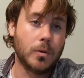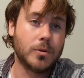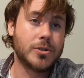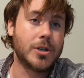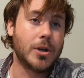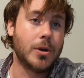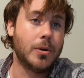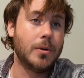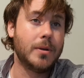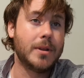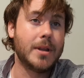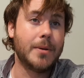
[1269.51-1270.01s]

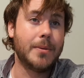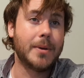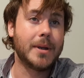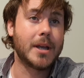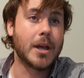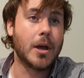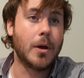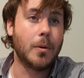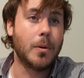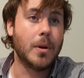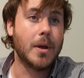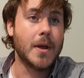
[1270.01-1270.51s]
So there we
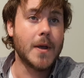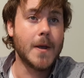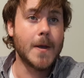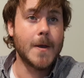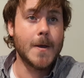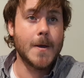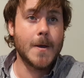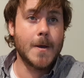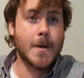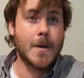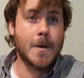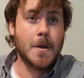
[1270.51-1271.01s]
go.
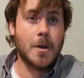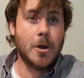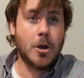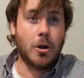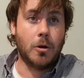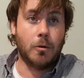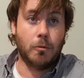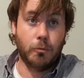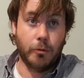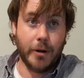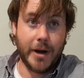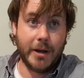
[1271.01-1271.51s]

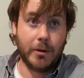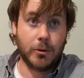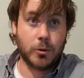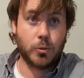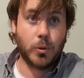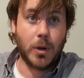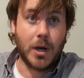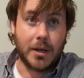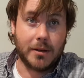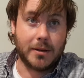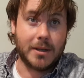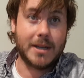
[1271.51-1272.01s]
Round
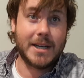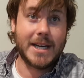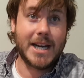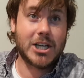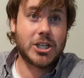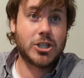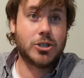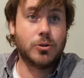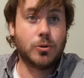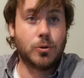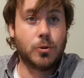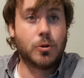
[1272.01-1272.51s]
1, the
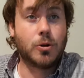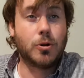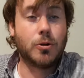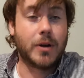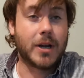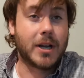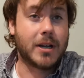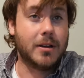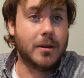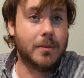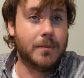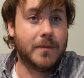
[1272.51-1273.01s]
National
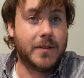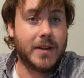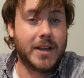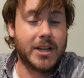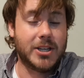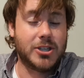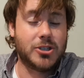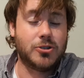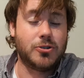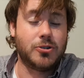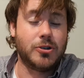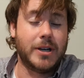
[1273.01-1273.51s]
Curriculum for
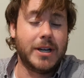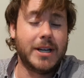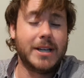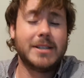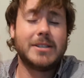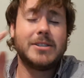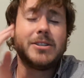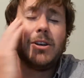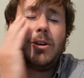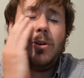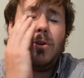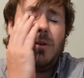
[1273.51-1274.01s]
History.
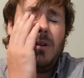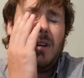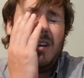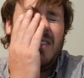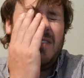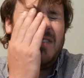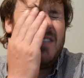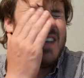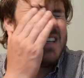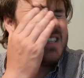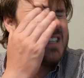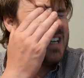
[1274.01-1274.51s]
So
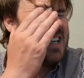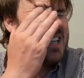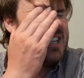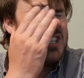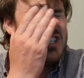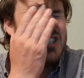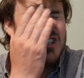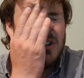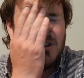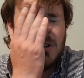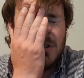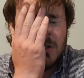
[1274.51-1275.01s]
if there's any
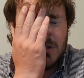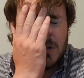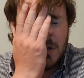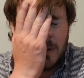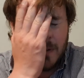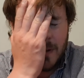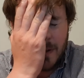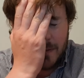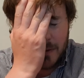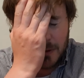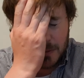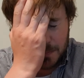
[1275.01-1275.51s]
students who
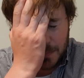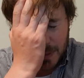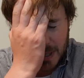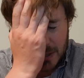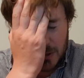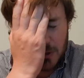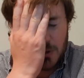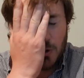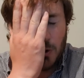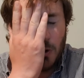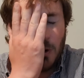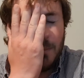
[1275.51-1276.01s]
have ever been
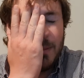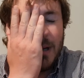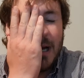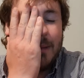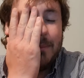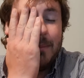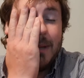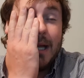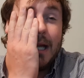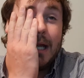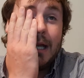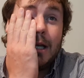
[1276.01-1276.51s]
taught by
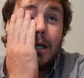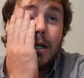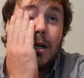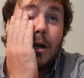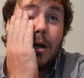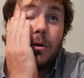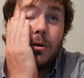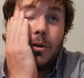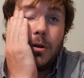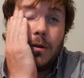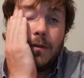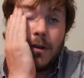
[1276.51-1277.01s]
me and you
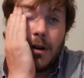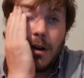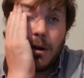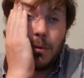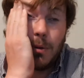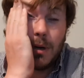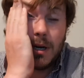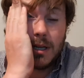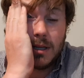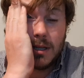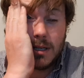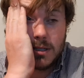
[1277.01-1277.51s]
don't do very
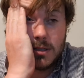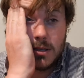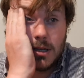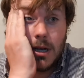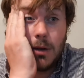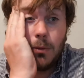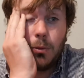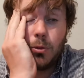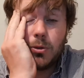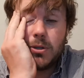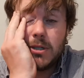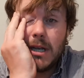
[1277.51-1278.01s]
well in this, I
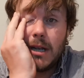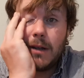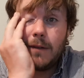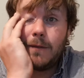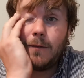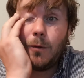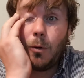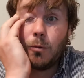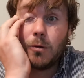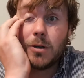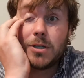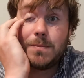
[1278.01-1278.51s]
will take
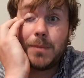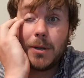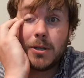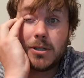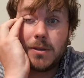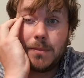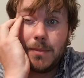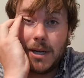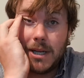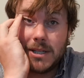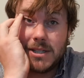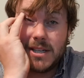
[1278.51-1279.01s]
full
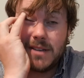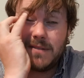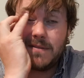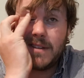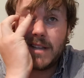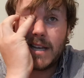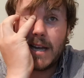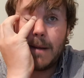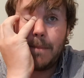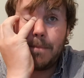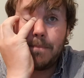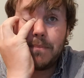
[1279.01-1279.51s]
responsibility for
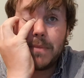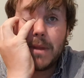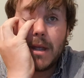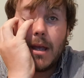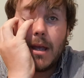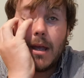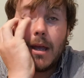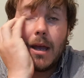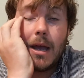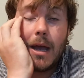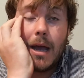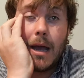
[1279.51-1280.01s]
that.
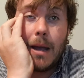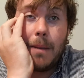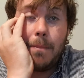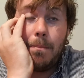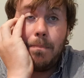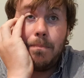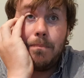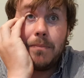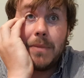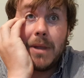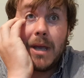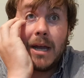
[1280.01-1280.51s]

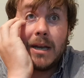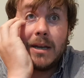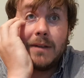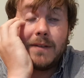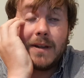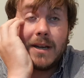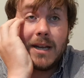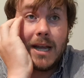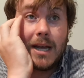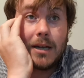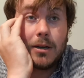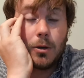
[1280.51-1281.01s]
And if
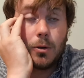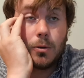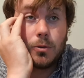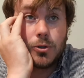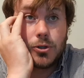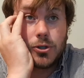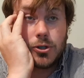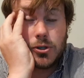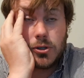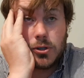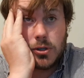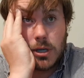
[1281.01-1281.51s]
any
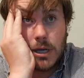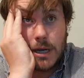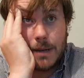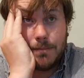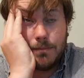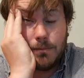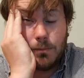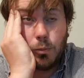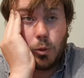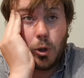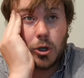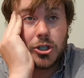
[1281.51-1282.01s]
adults
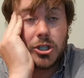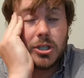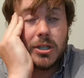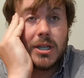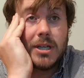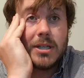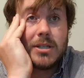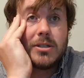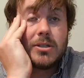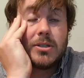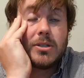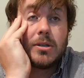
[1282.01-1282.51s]
watching
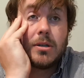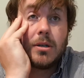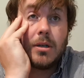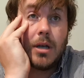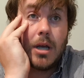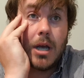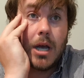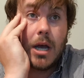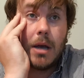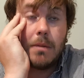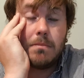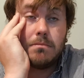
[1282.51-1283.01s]
this
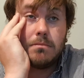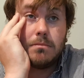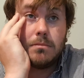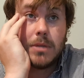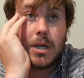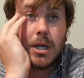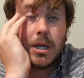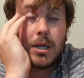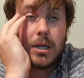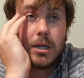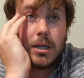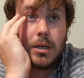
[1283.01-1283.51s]

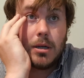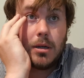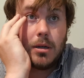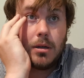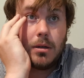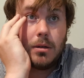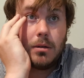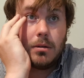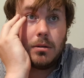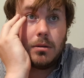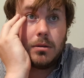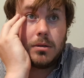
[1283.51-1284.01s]

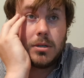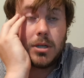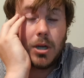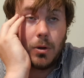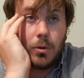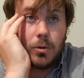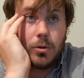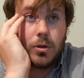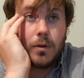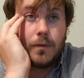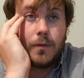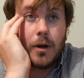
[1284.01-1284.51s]

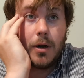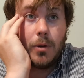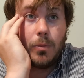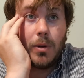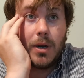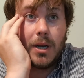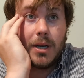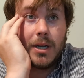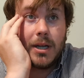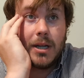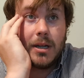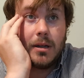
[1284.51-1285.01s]
don't do very well
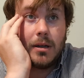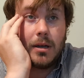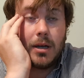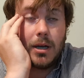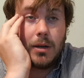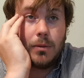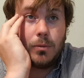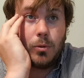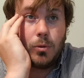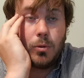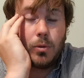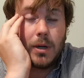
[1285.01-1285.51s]
in it, I
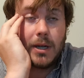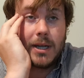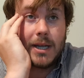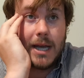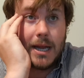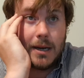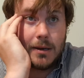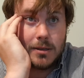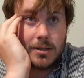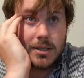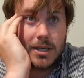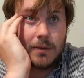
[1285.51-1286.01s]
will
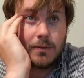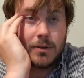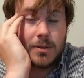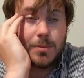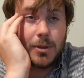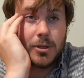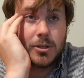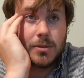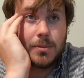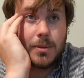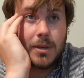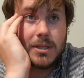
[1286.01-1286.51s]
again take
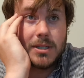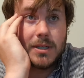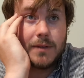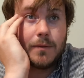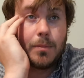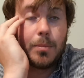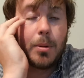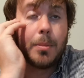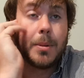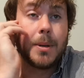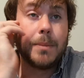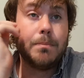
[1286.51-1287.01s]
responsibility for
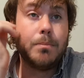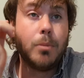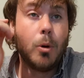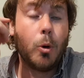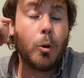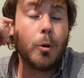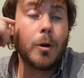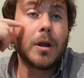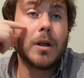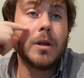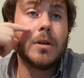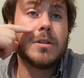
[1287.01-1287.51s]
probably
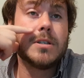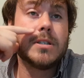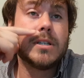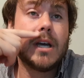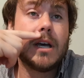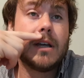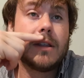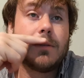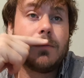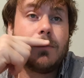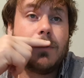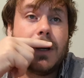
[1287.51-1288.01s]
boring you to
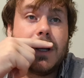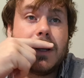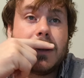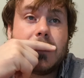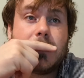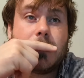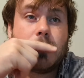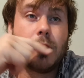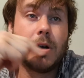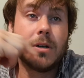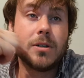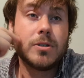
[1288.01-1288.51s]
death with
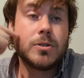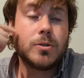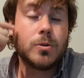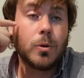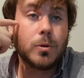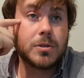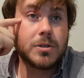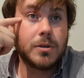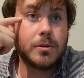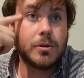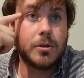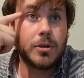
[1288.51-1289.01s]
trying to
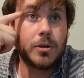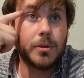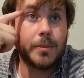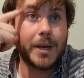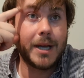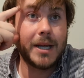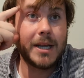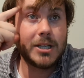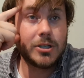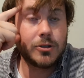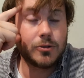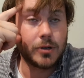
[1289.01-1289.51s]
talk to you
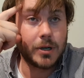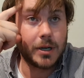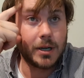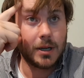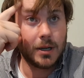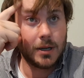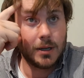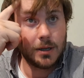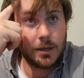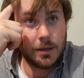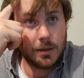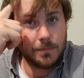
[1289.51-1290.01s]
about history.
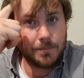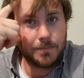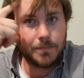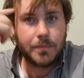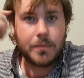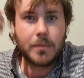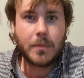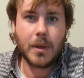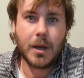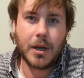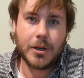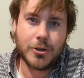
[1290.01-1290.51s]

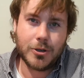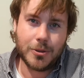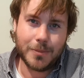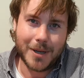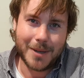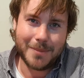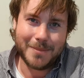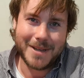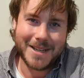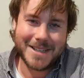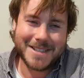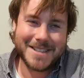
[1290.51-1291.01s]
I do
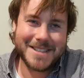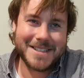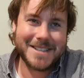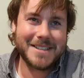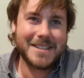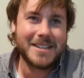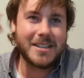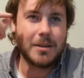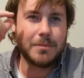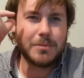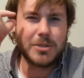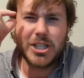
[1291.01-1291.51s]
my best,
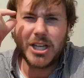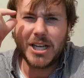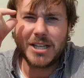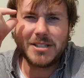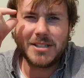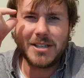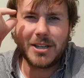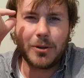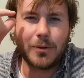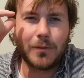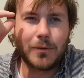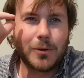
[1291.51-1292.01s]
and I'm
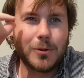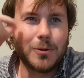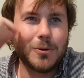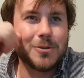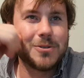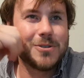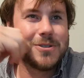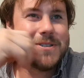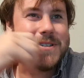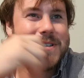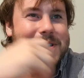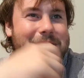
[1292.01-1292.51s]
jesting, of course.